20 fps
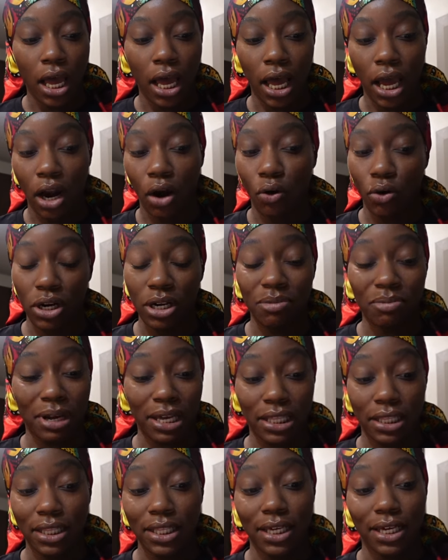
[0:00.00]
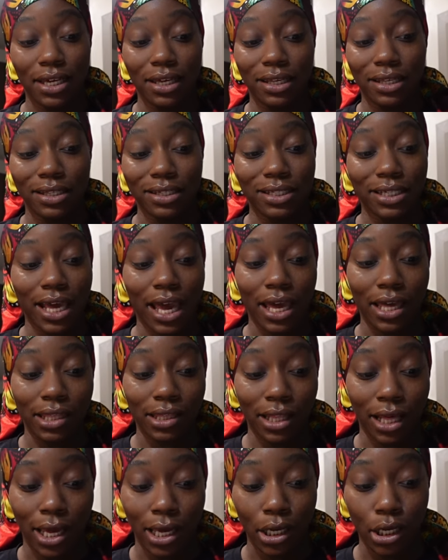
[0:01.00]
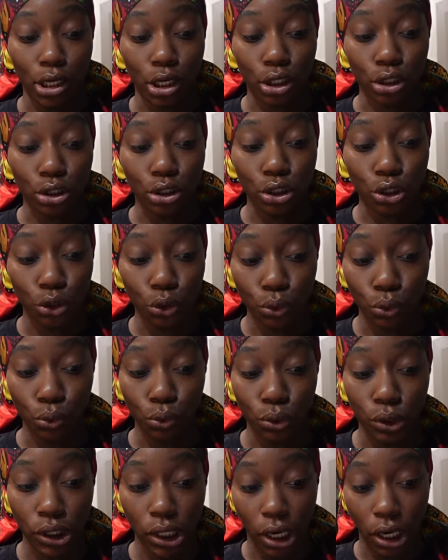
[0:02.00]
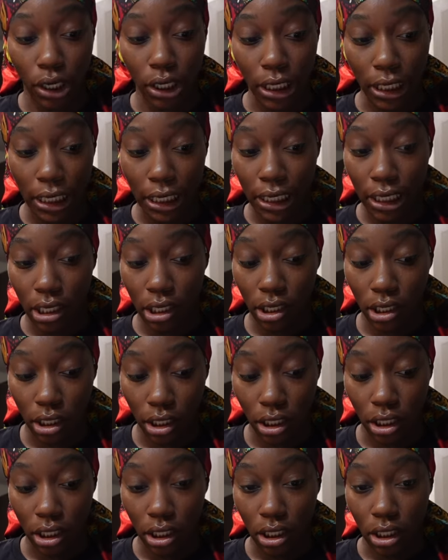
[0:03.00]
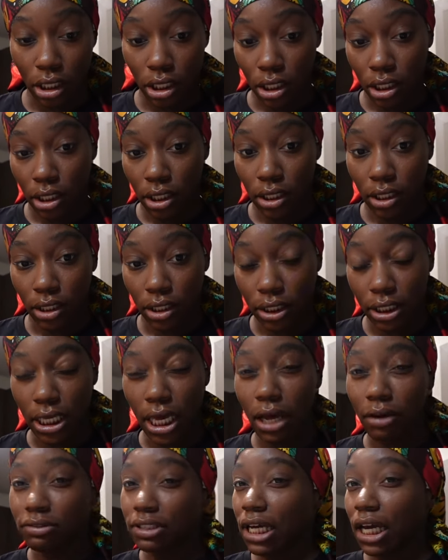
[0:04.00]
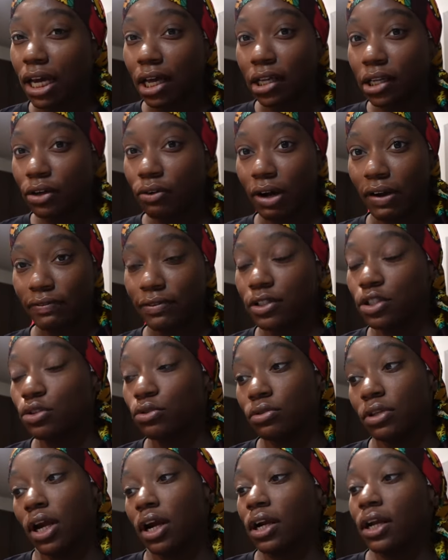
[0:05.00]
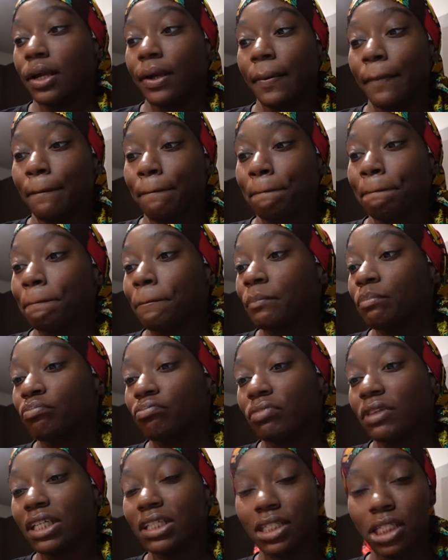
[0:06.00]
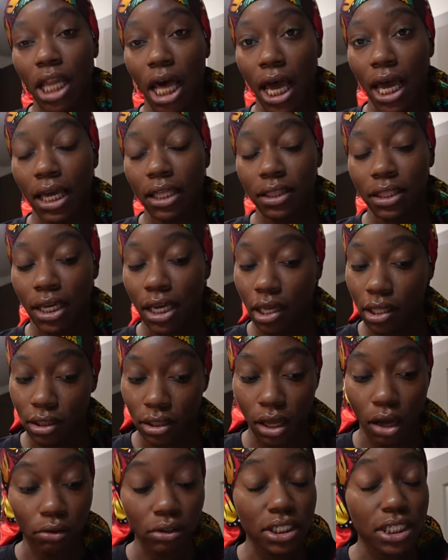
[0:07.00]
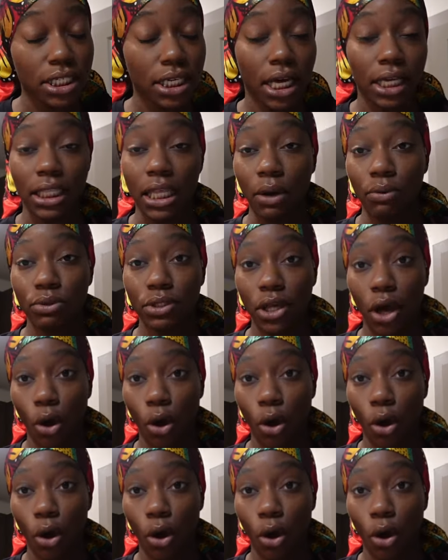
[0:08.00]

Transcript: I ordered my things at like two thirty. Yeah, it was like a little after two thirty. The slot that, the only slot that was